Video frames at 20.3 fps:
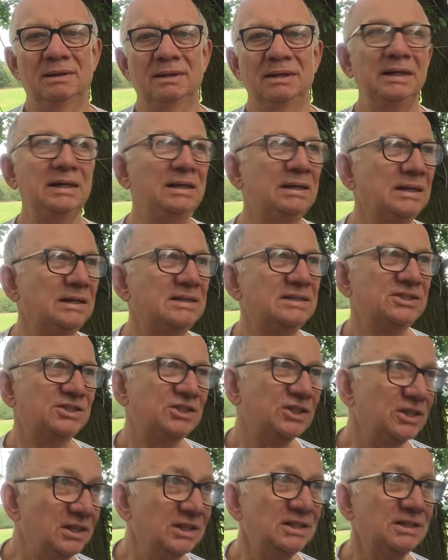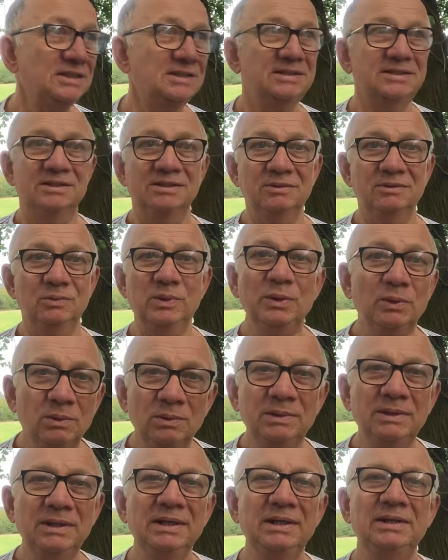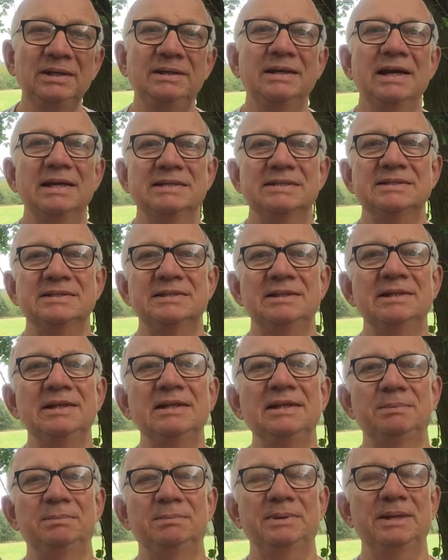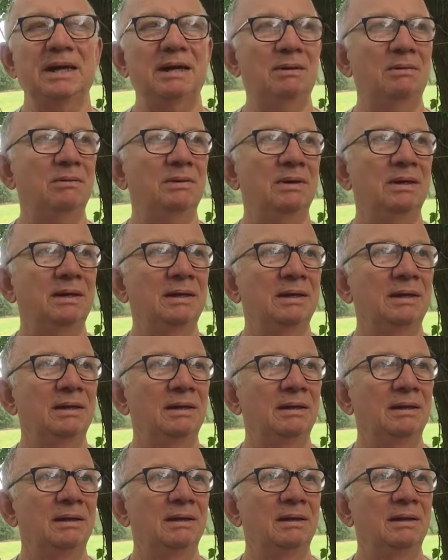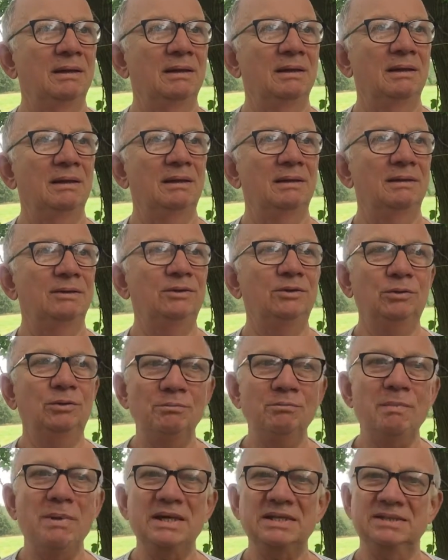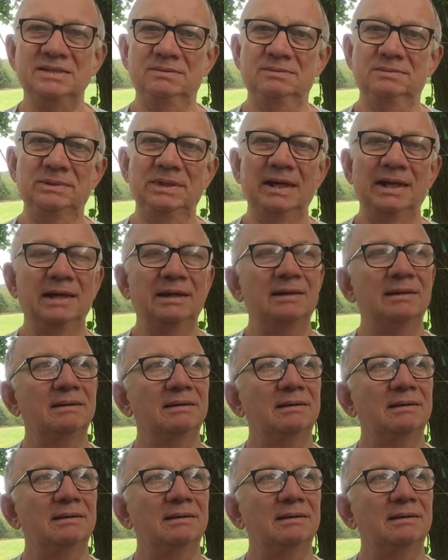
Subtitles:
He needs, she needs, we all need that sleep. Now, don't mess with that.